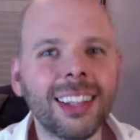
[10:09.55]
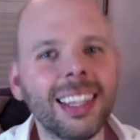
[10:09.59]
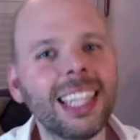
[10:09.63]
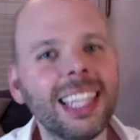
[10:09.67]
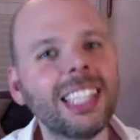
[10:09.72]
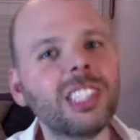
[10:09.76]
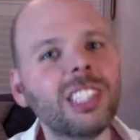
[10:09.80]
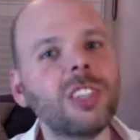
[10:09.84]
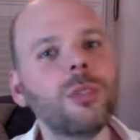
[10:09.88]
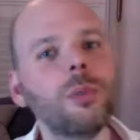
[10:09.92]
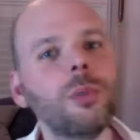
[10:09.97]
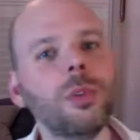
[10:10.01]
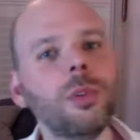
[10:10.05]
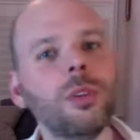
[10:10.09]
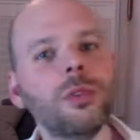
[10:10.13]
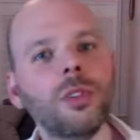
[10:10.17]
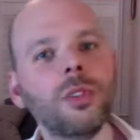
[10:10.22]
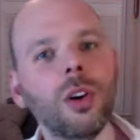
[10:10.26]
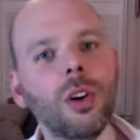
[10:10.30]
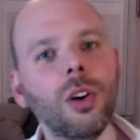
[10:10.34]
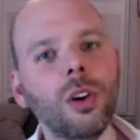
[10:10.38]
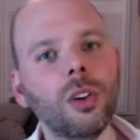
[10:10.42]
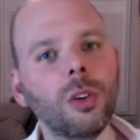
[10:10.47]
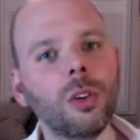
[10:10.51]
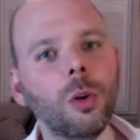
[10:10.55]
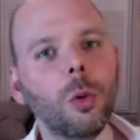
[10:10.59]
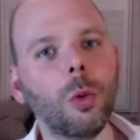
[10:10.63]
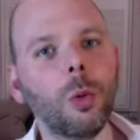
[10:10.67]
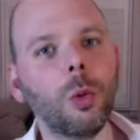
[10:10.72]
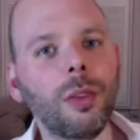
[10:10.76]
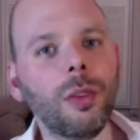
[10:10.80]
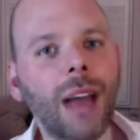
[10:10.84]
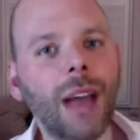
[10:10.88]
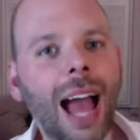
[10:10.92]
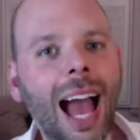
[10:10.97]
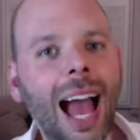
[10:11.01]
Things have moved on.
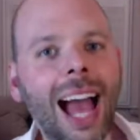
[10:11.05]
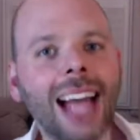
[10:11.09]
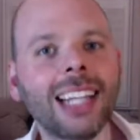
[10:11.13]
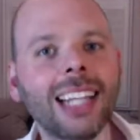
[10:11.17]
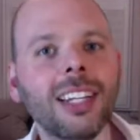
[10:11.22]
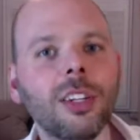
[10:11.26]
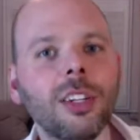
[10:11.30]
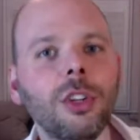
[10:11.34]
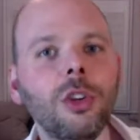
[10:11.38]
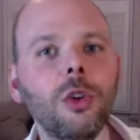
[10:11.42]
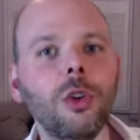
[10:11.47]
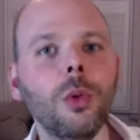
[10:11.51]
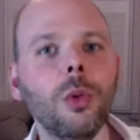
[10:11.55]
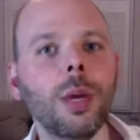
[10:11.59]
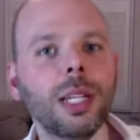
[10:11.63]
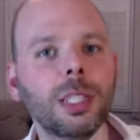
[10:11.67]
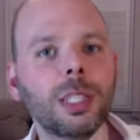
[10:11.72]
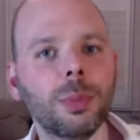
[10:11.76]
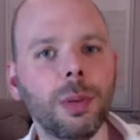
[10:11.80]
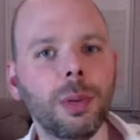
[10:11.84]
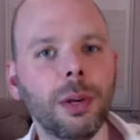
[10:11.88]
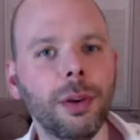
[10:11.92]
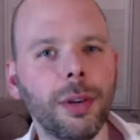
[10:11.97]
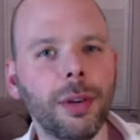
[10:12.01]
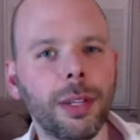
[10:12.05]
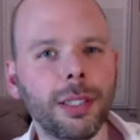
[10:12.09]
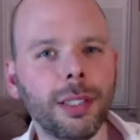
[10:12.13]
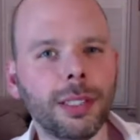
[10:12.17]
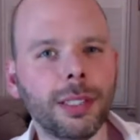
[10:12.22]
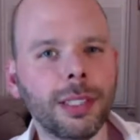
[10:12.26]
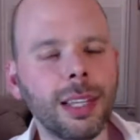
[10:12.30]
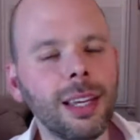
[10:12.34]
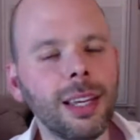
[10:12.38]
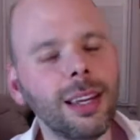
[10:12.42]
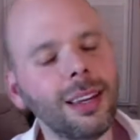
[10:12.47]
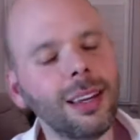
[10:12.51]
We've had a new
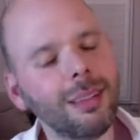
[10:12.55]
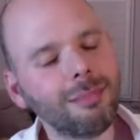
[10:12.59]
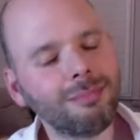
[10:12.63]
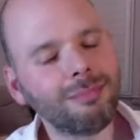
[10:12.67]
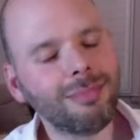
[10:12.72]
experience.